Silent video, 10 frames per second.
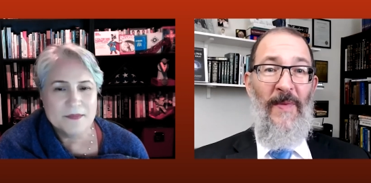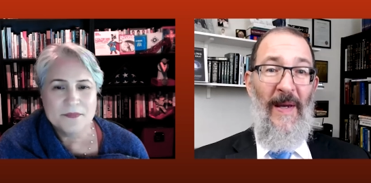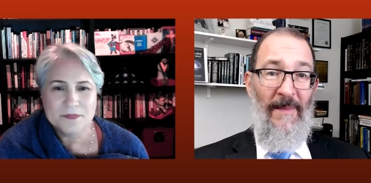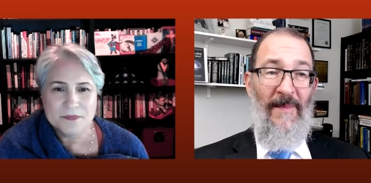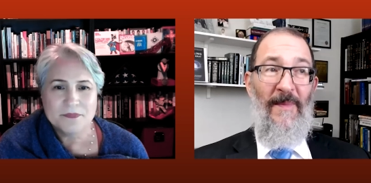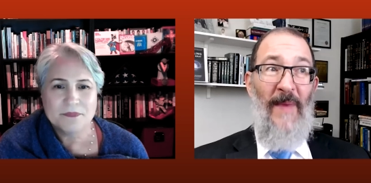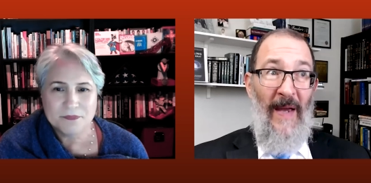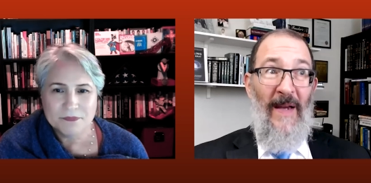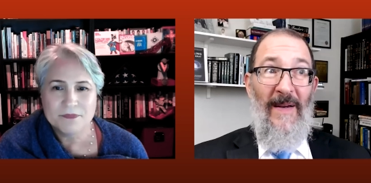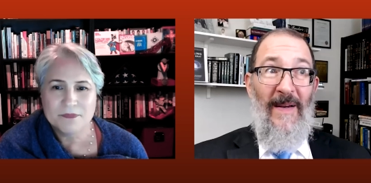Speaker 1: them
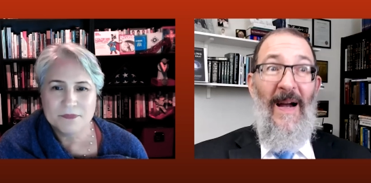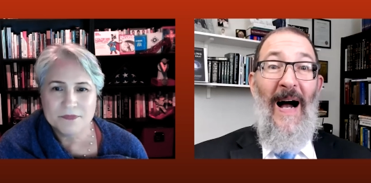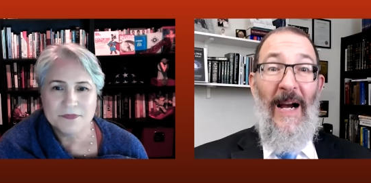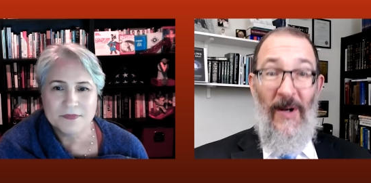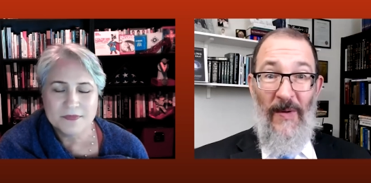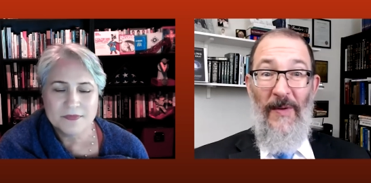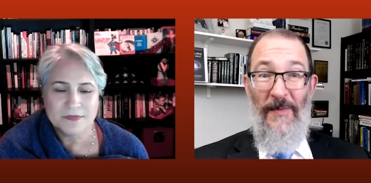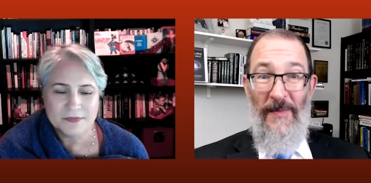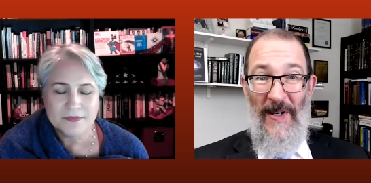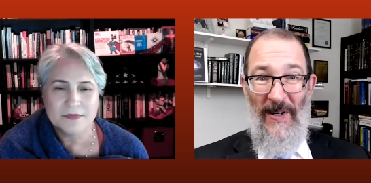conquer the
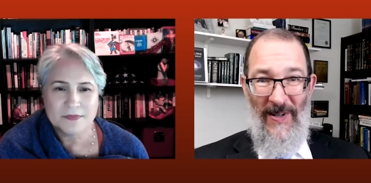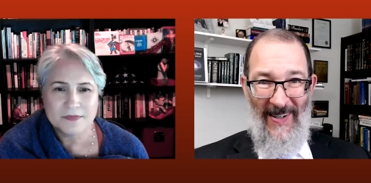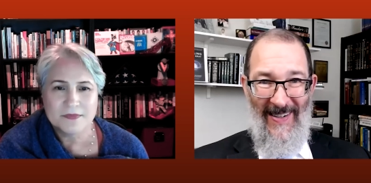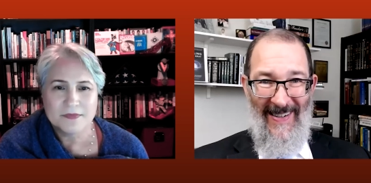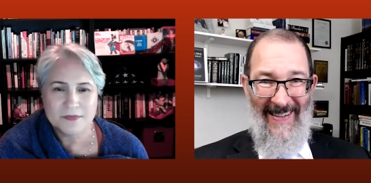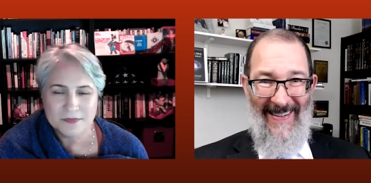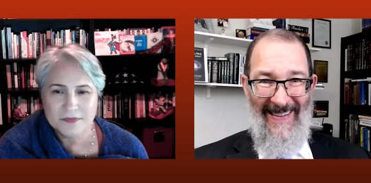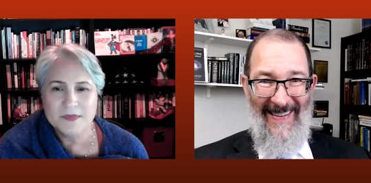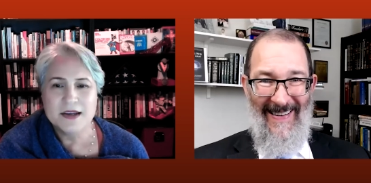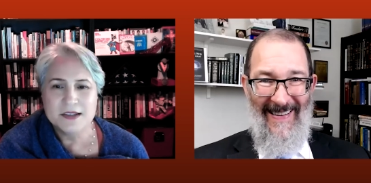fear
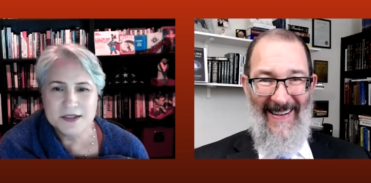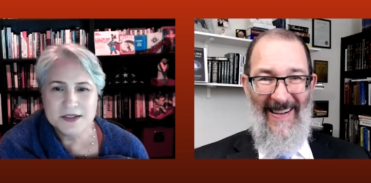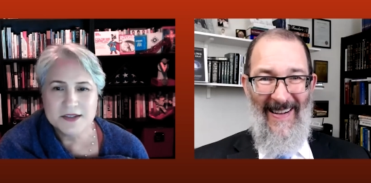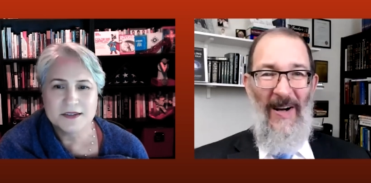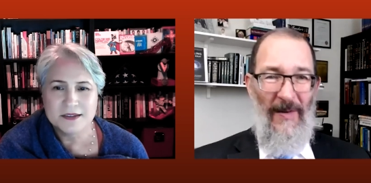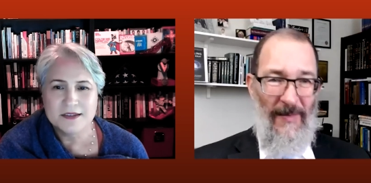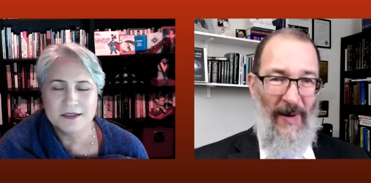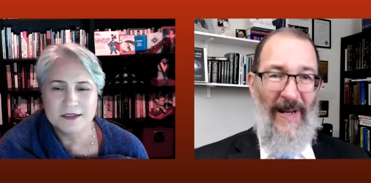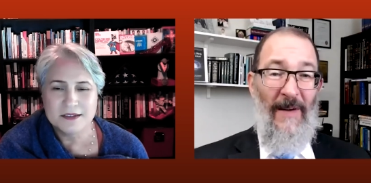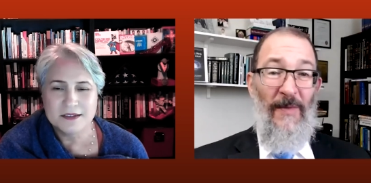yes of
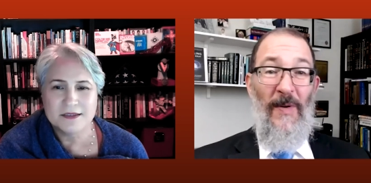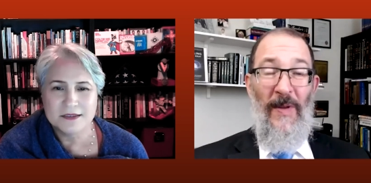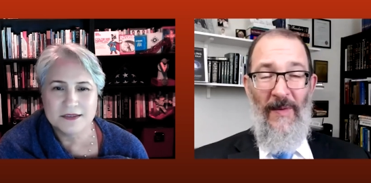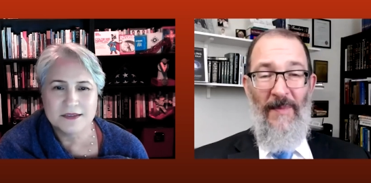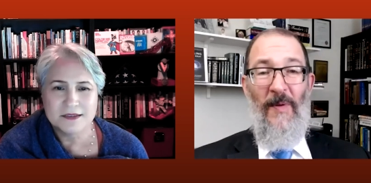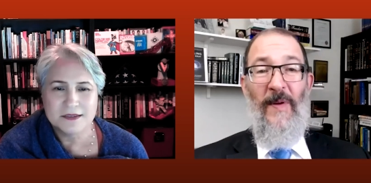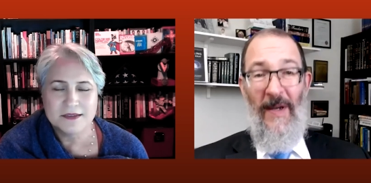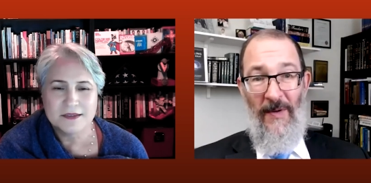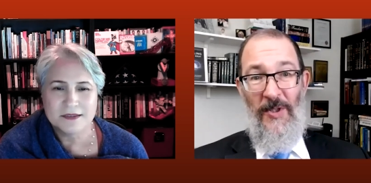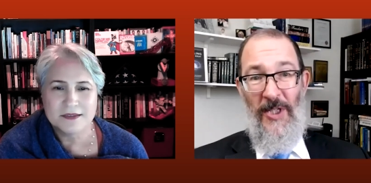whatever their
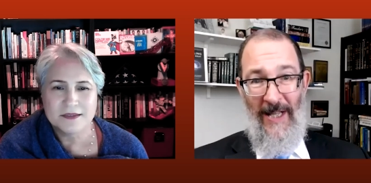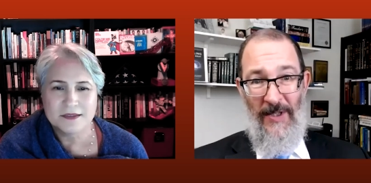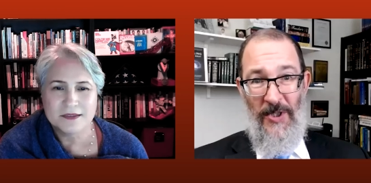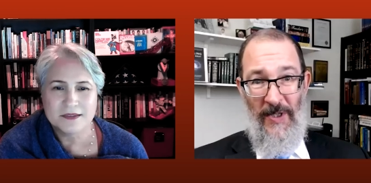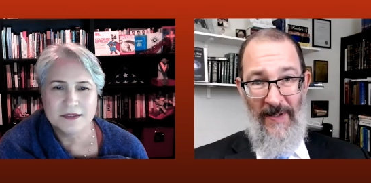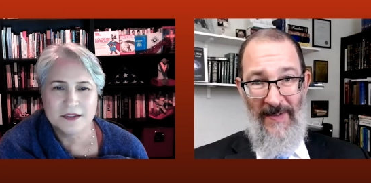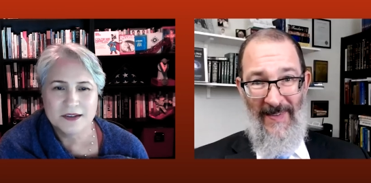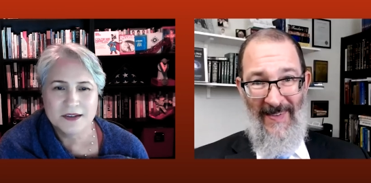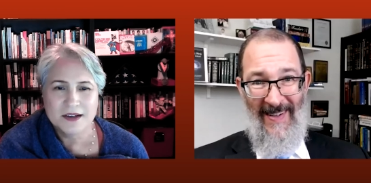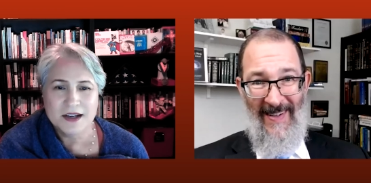particular challenge
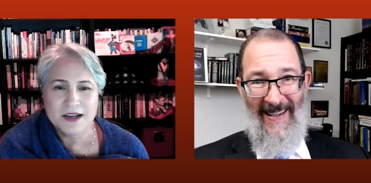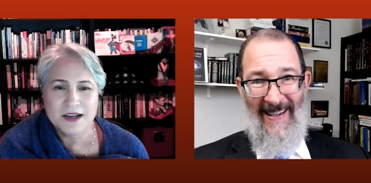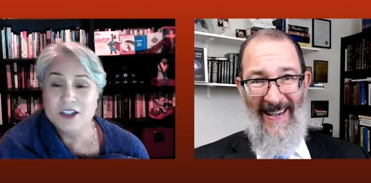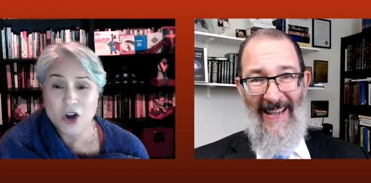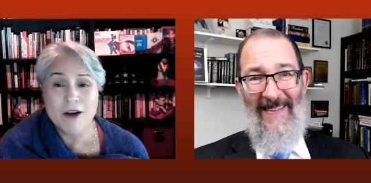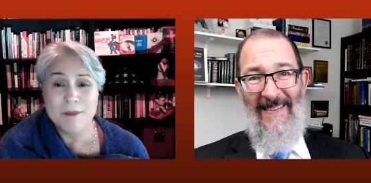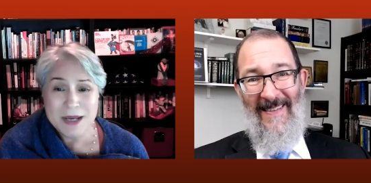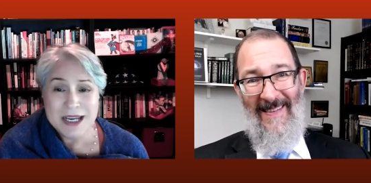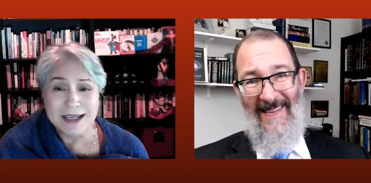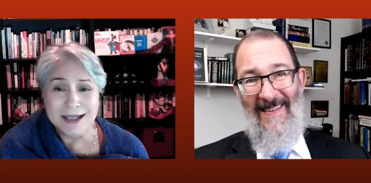is
Speaker 2: and they taught
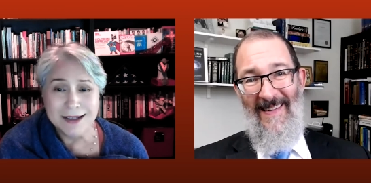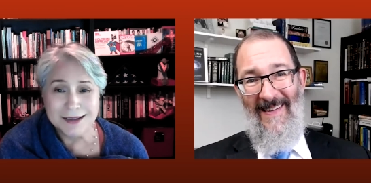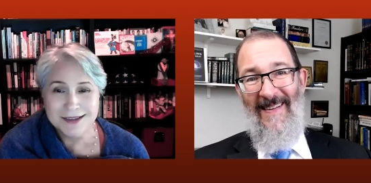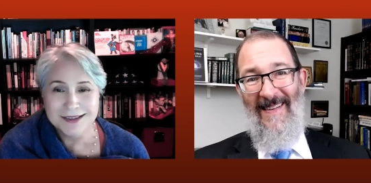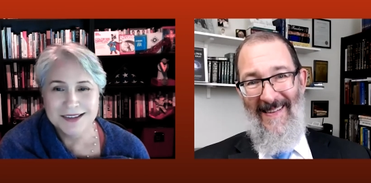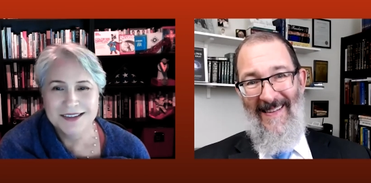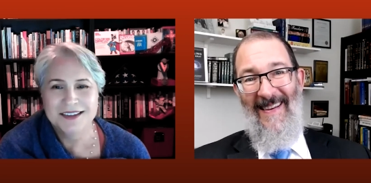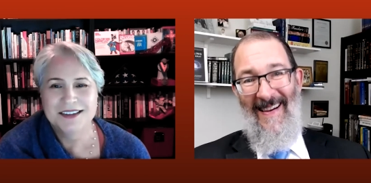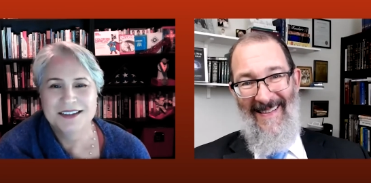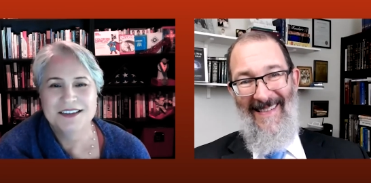me
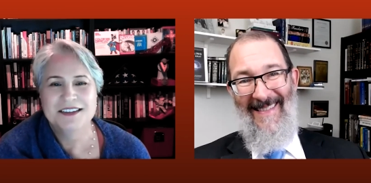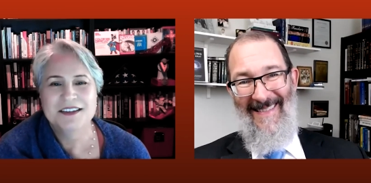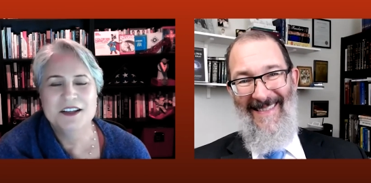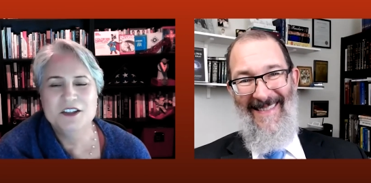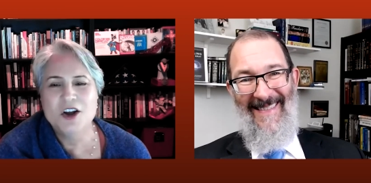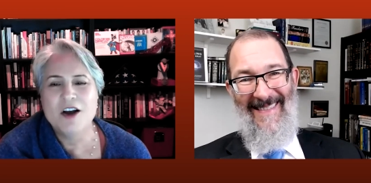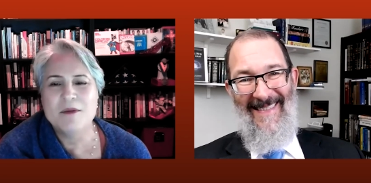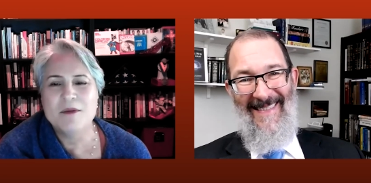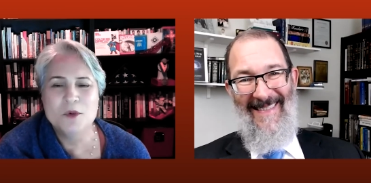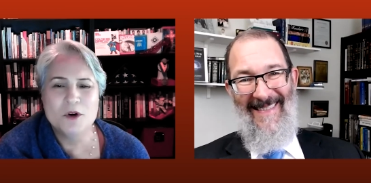yeah they taught
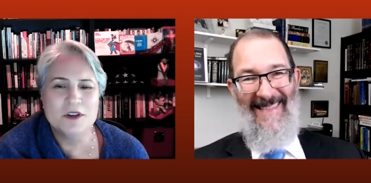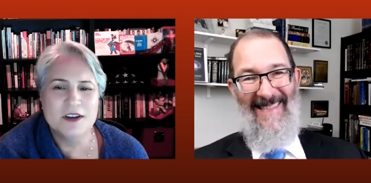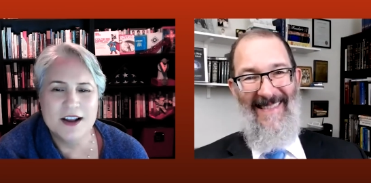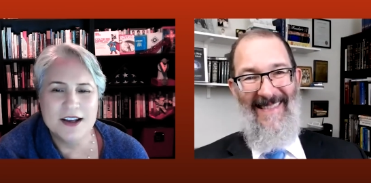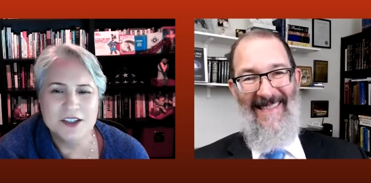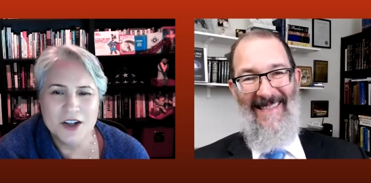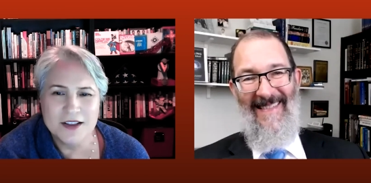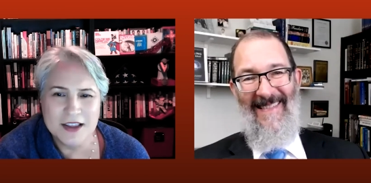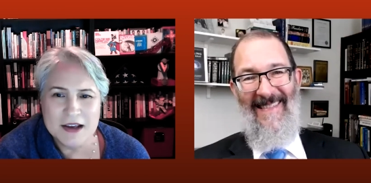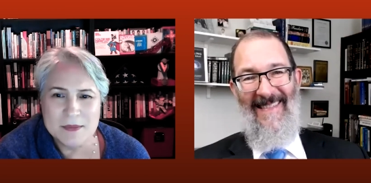me more than i
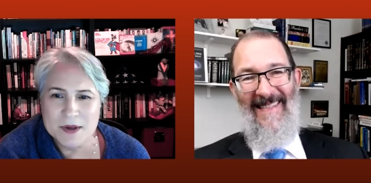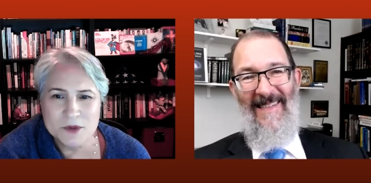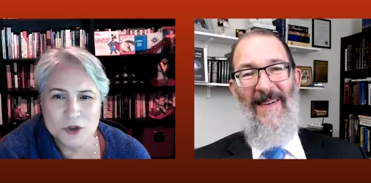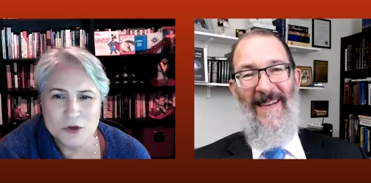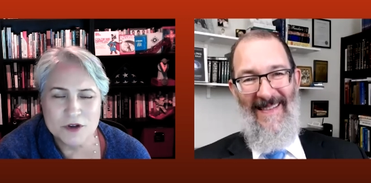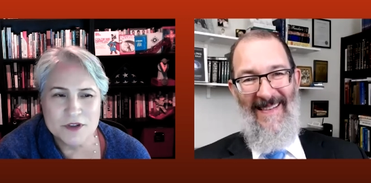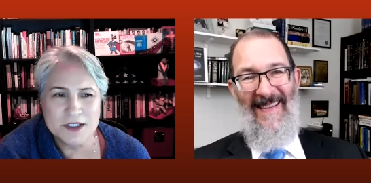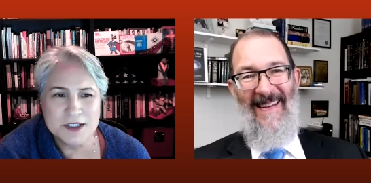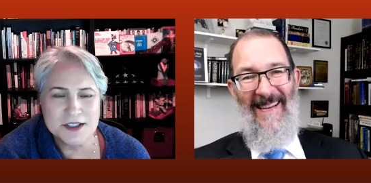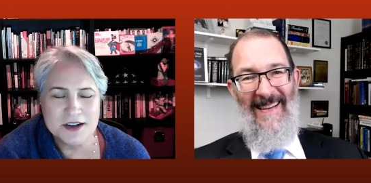taught them i'm sure of
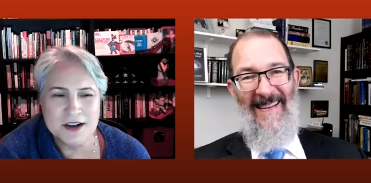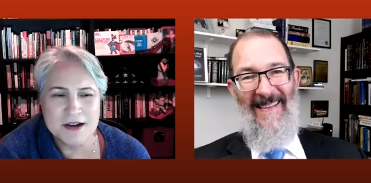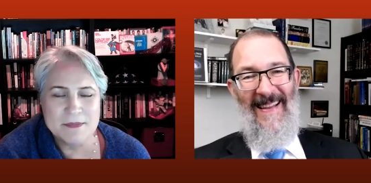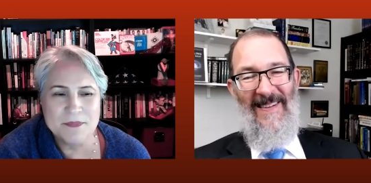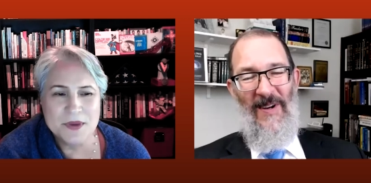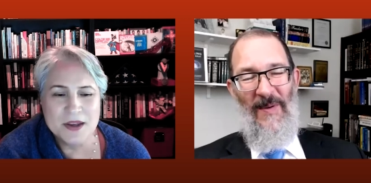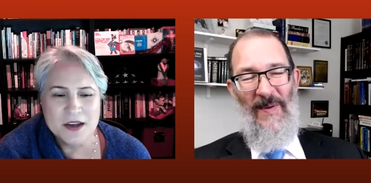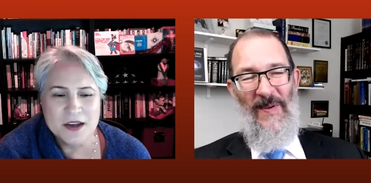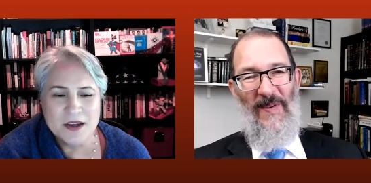this um, it's always